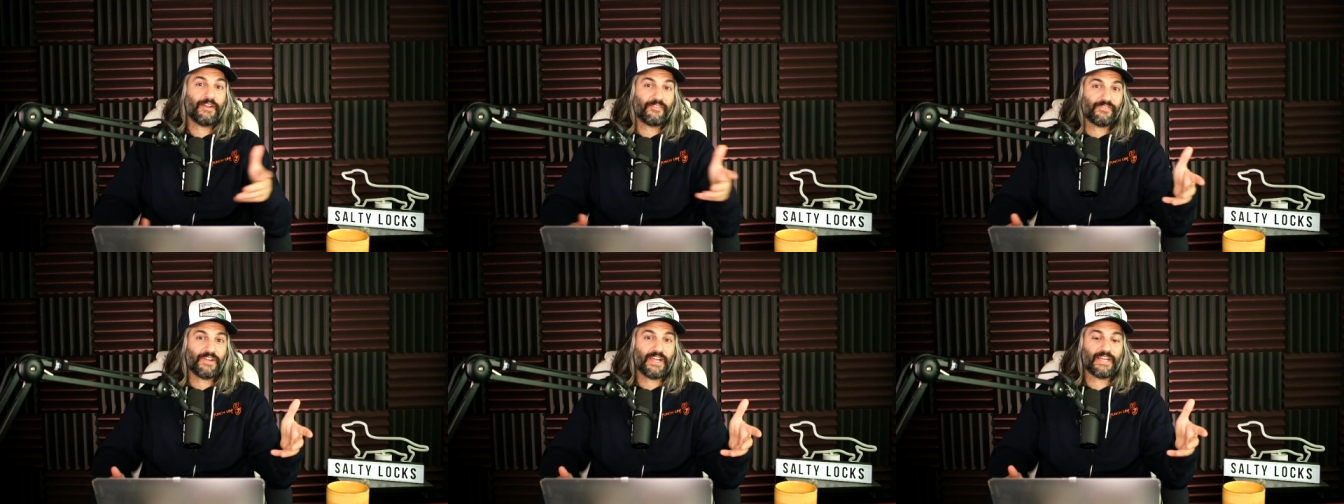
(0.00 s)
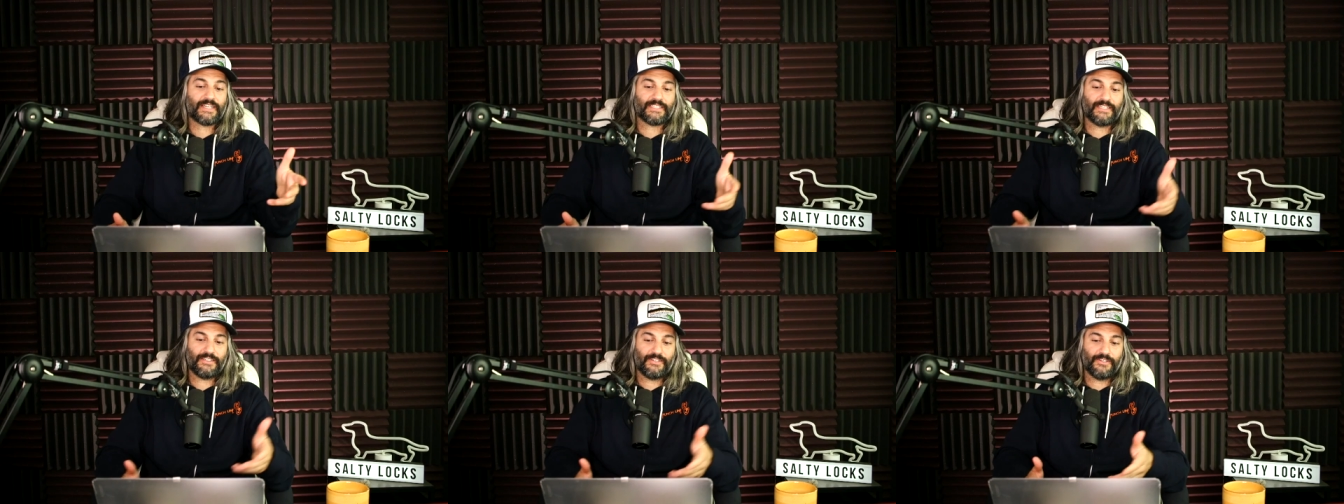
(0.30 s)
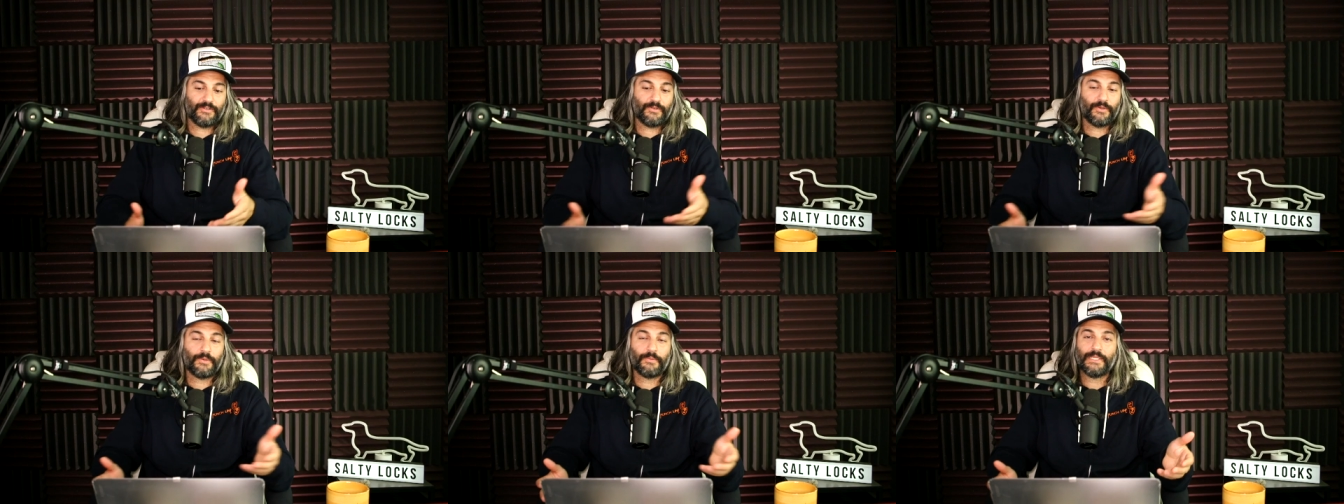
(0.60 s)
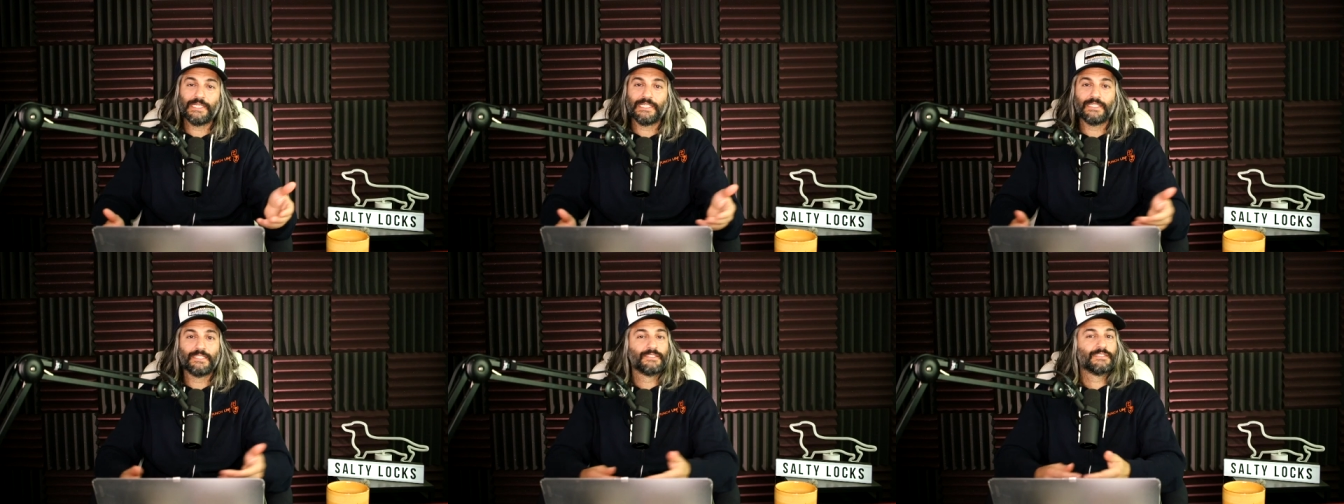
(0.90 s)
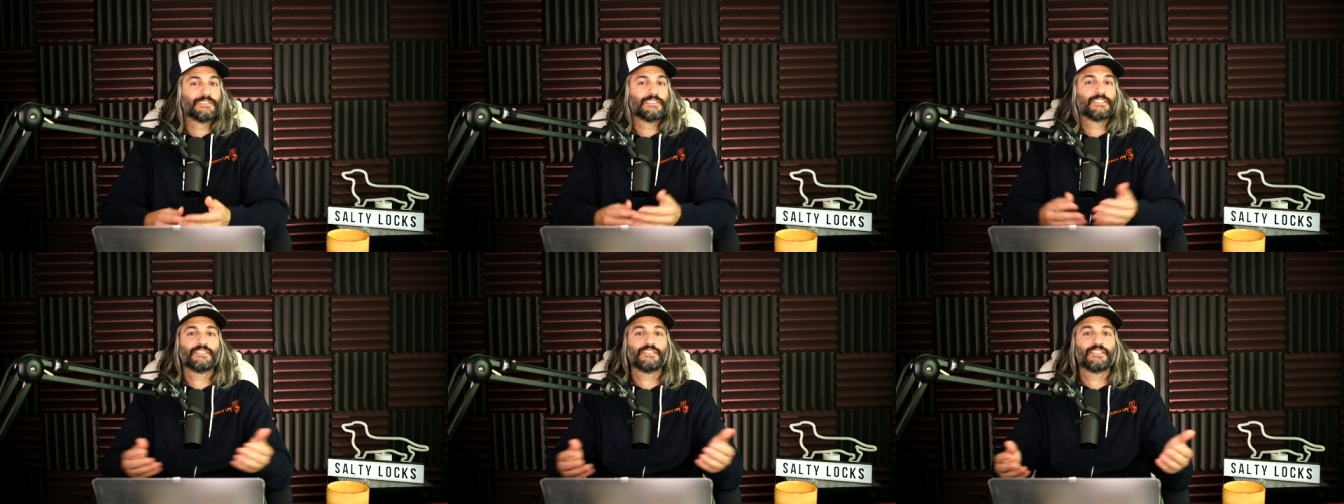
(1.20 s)
of fact, and you're a woman
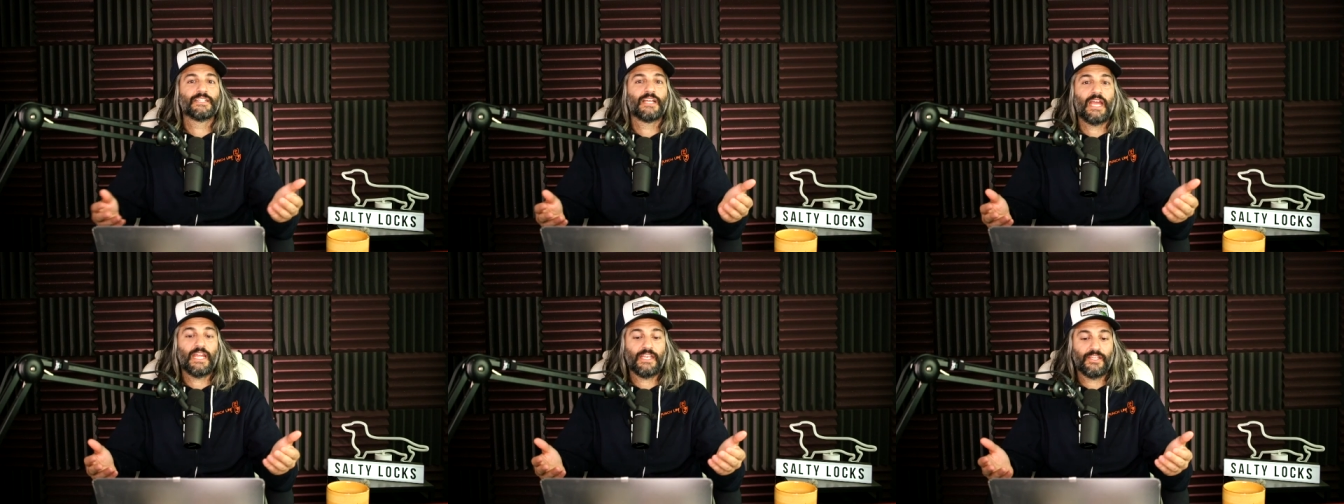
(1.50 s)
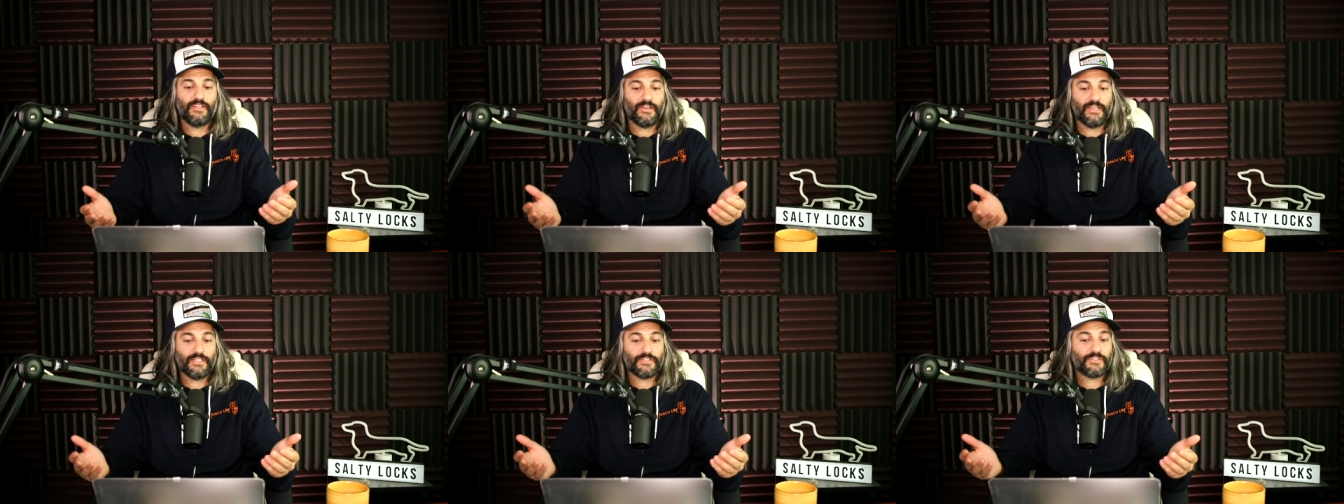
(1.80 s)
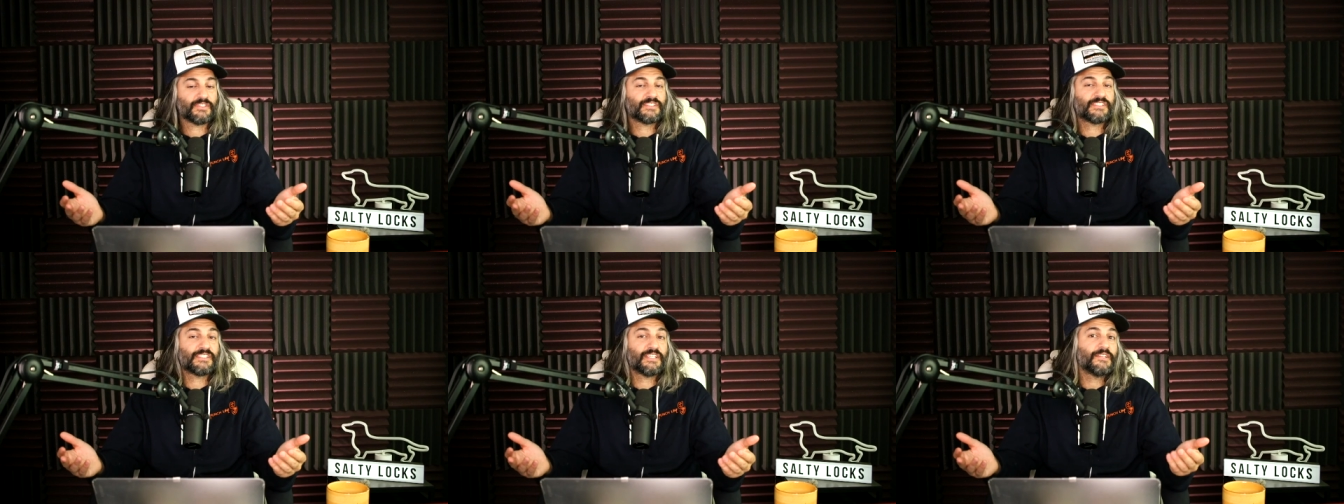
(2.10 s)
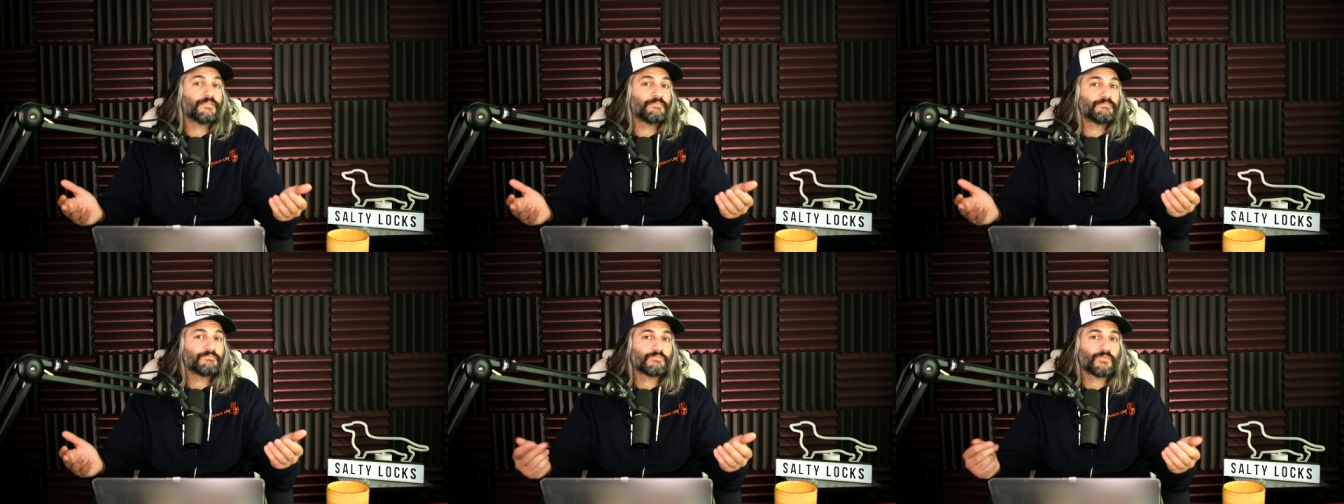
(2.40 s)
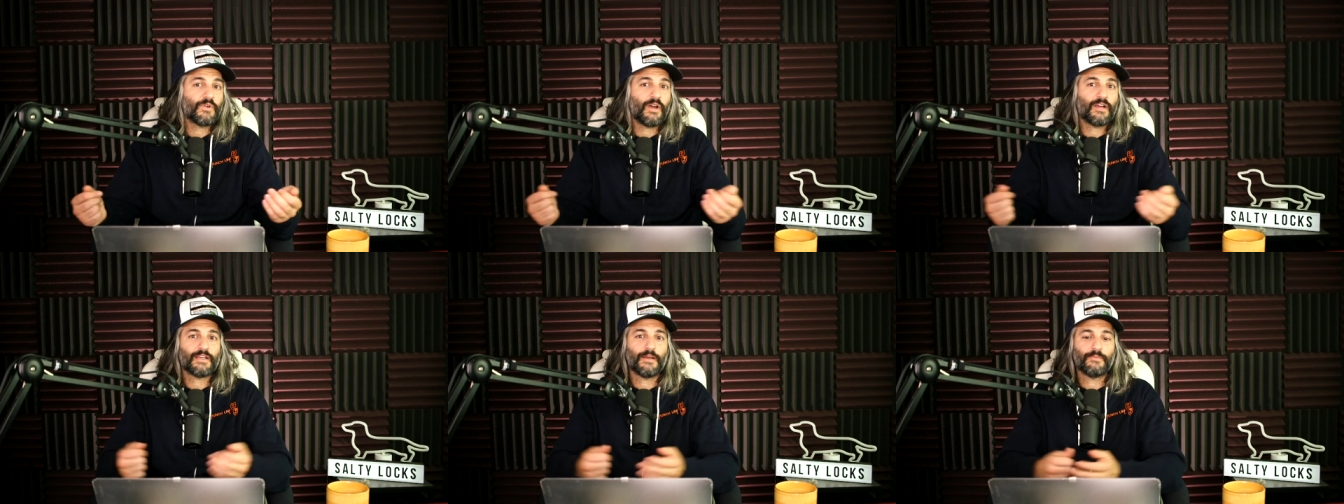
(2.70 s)
and you're interested,
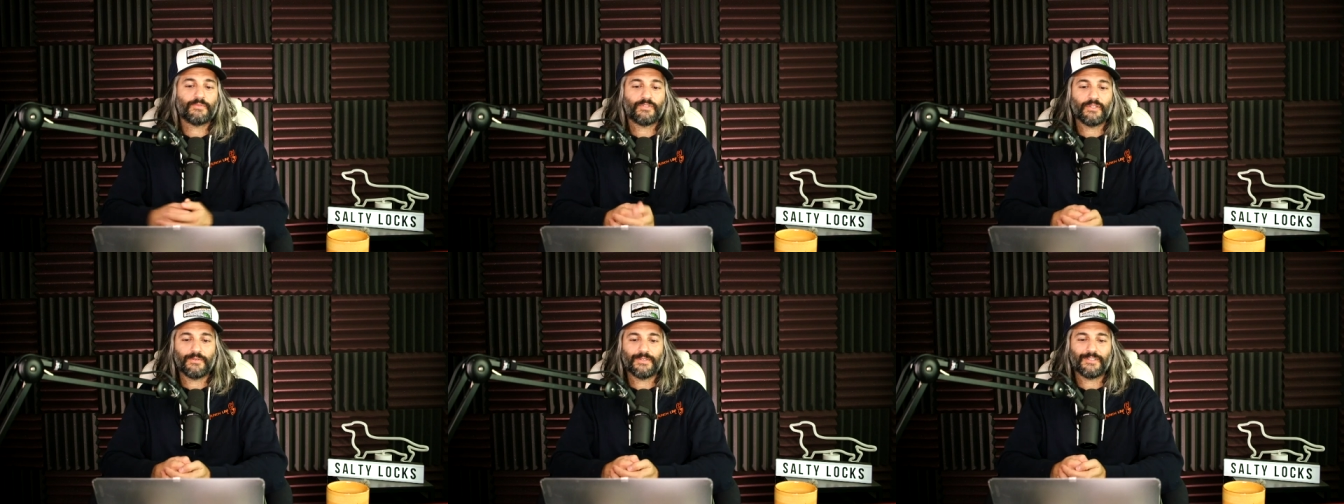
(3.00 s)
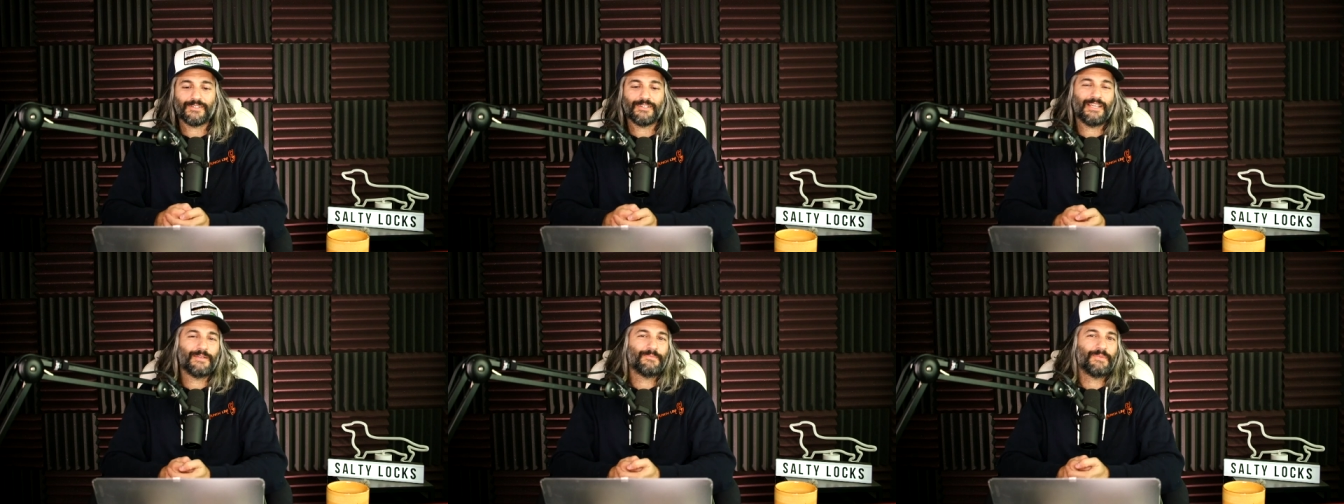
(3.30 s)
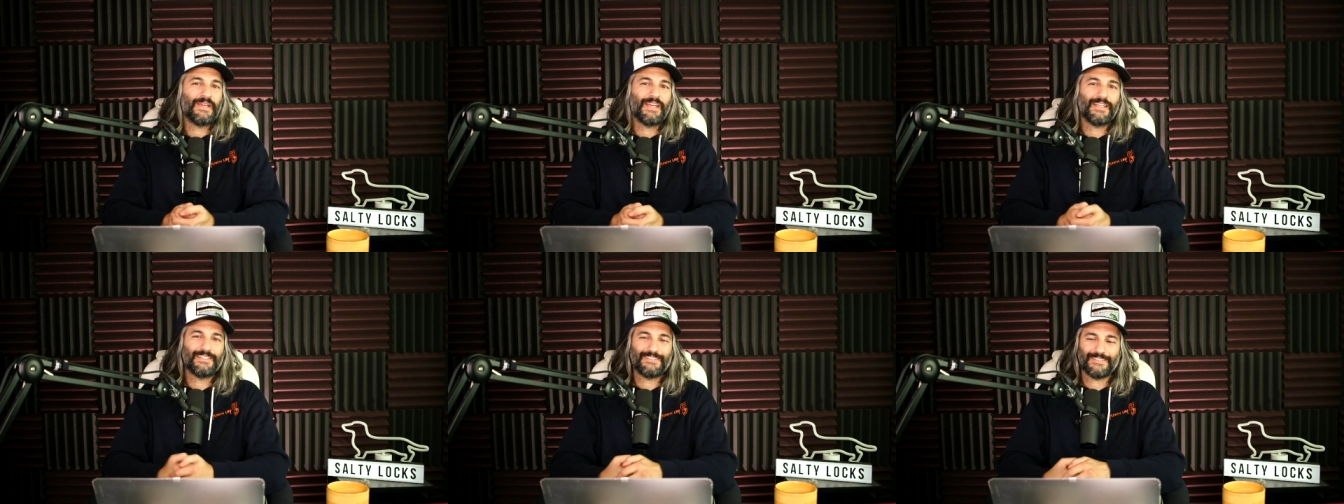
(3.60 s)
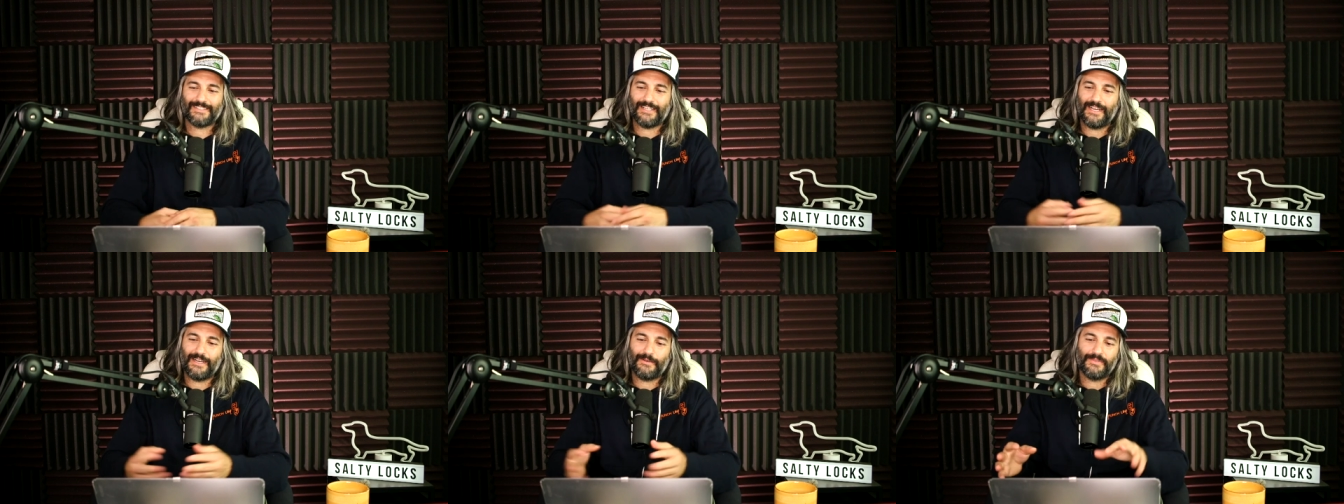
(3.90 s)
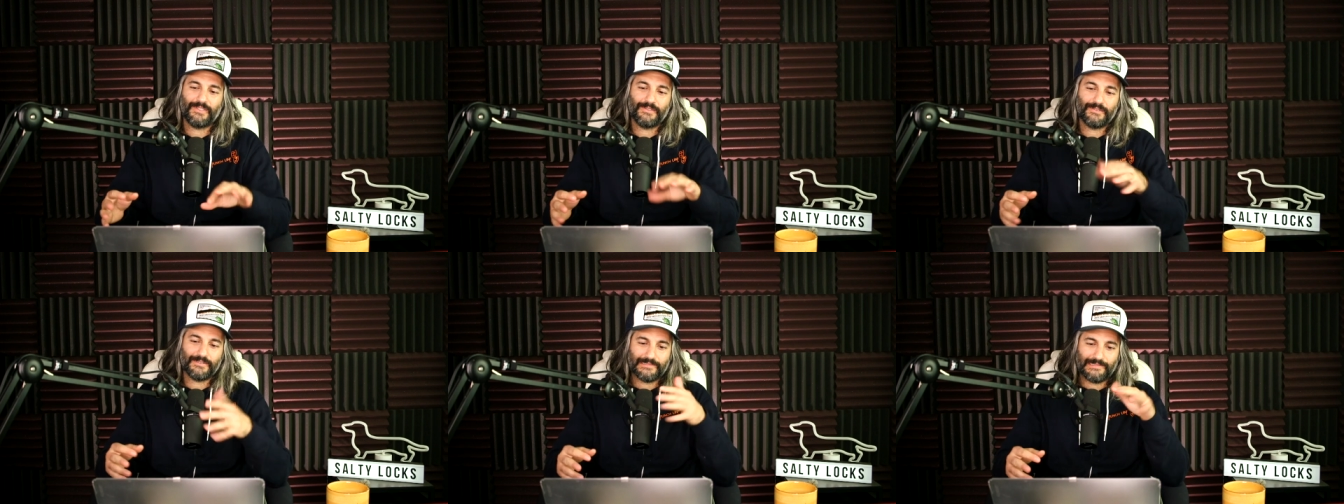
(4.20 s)
walk up to him and go, hey, man, your
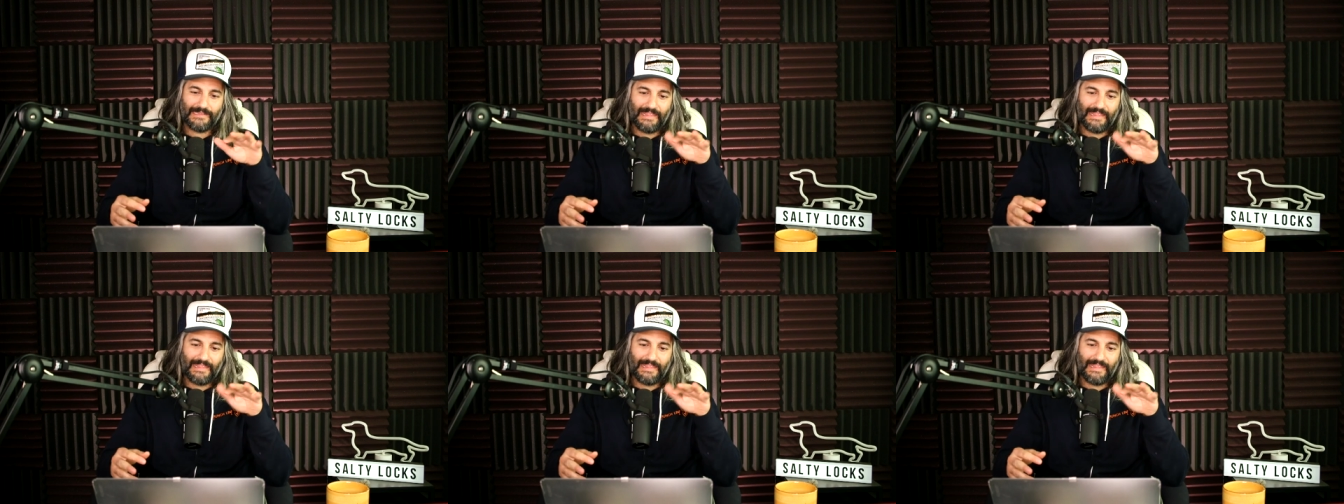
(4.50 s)
comedy was,